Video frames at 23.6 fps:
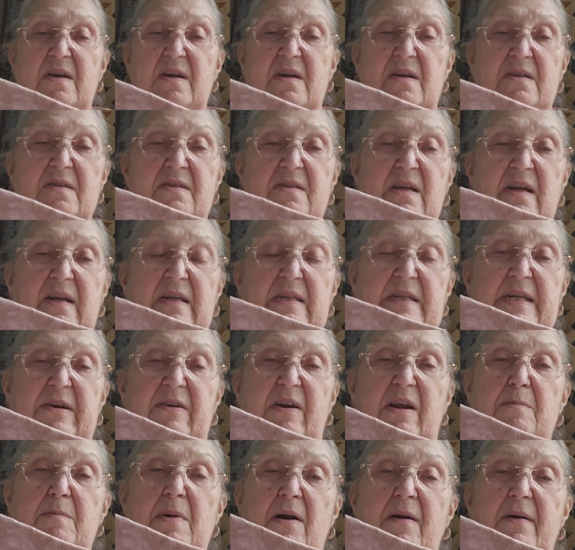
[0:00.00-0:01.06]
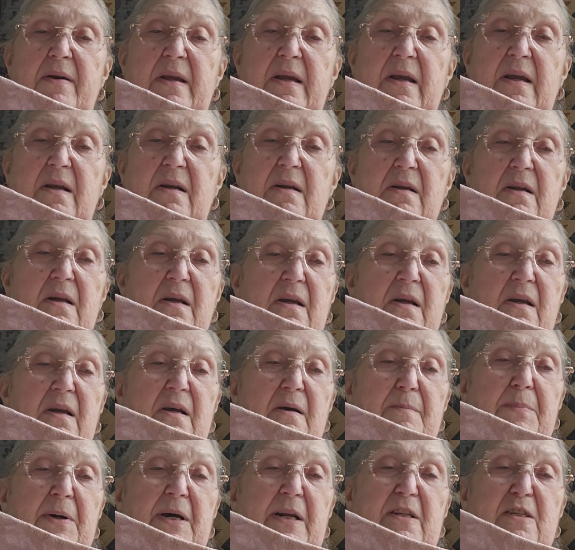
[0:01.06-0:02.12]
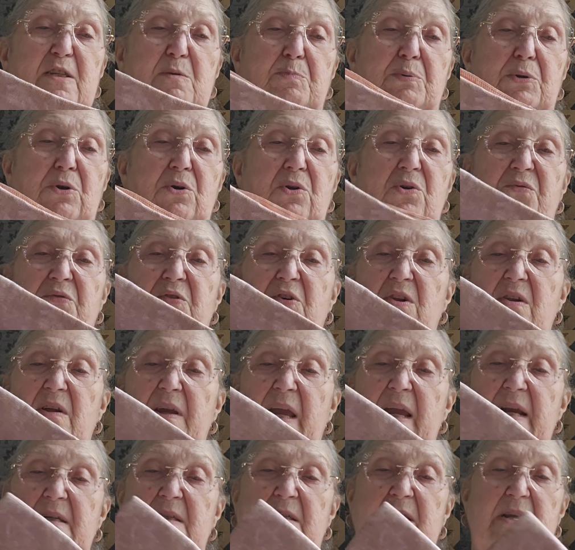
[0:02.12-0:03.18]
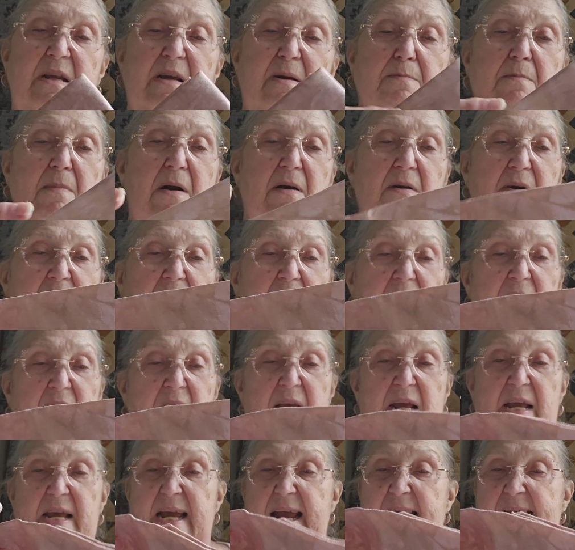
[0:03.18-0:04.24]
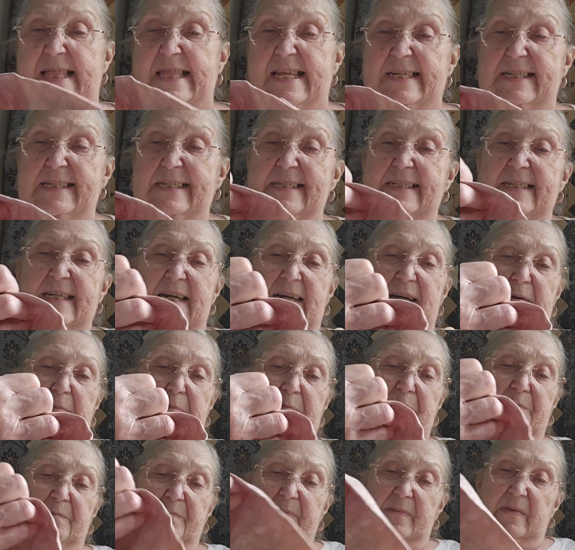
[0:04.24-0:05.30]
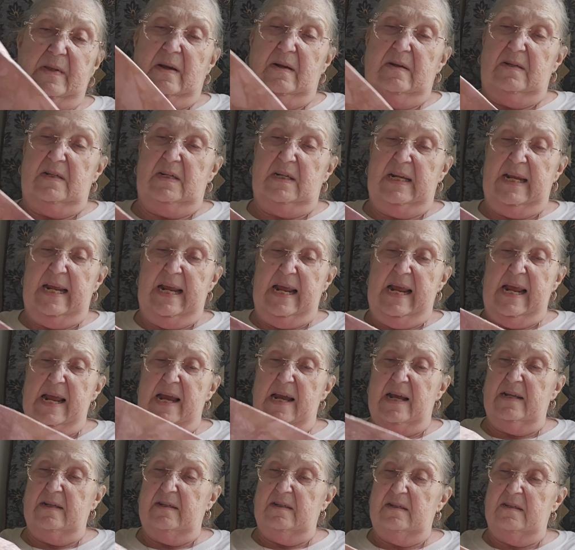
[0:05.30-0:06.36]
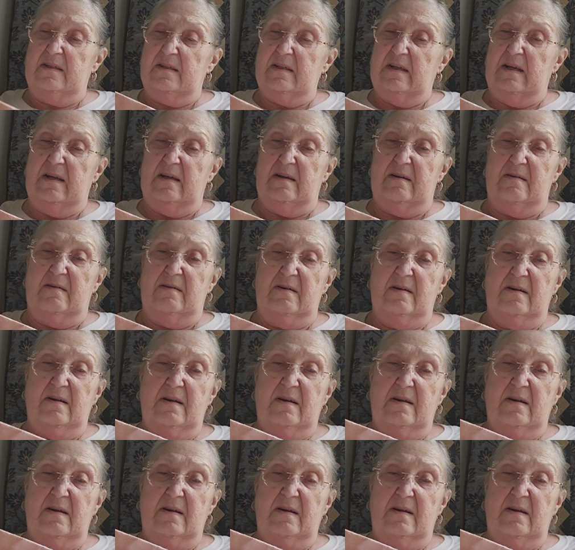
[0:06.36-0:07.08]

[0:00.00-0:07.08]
Secondary Market, but it's beautiful. Antique Market. And this is tans and